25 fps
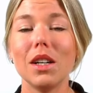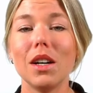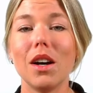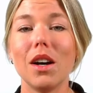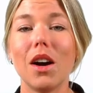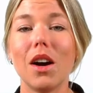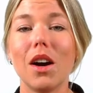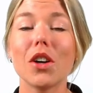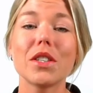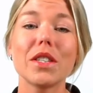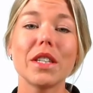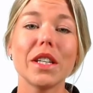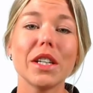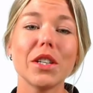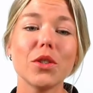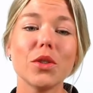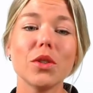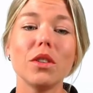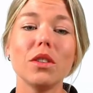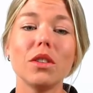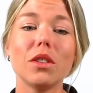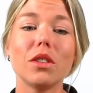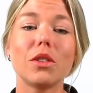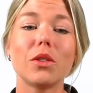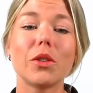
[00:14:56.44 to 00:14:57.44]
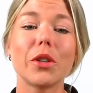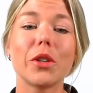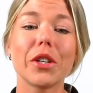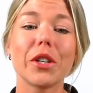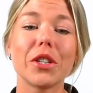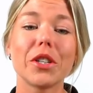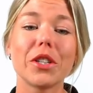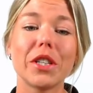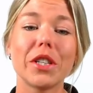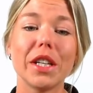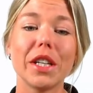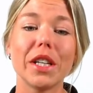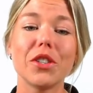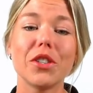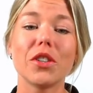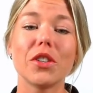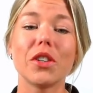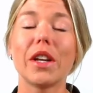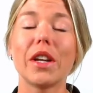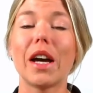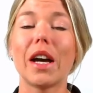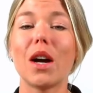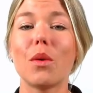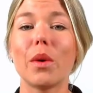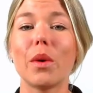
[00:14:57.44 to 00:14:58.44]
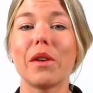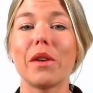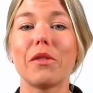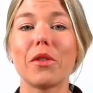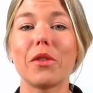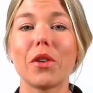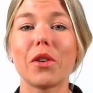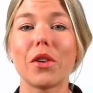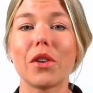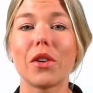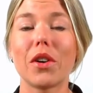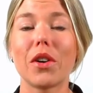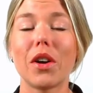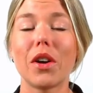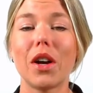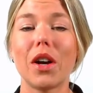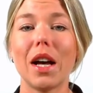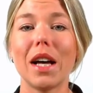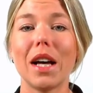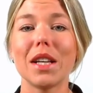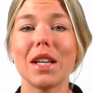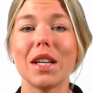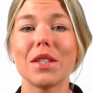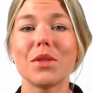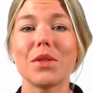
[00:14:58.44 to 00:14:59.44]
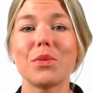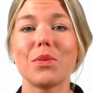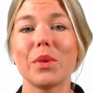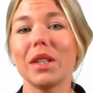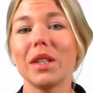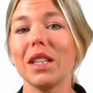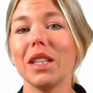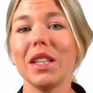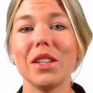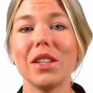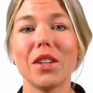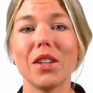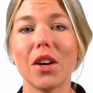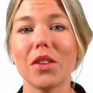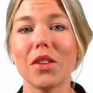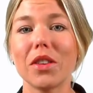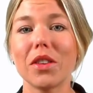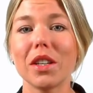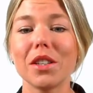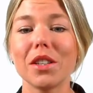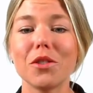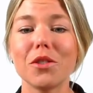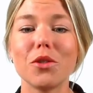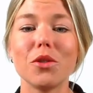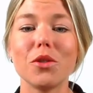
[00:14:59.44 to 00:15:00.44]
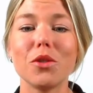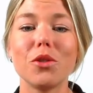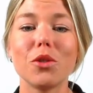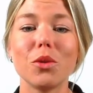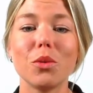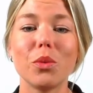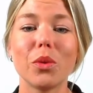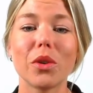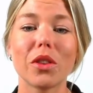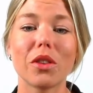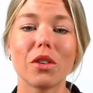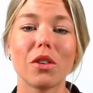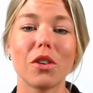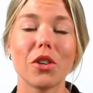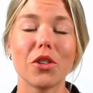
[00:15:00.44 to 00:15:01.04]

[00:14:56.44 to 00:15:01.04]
Our sexual orientation, however, has really nothing to do with our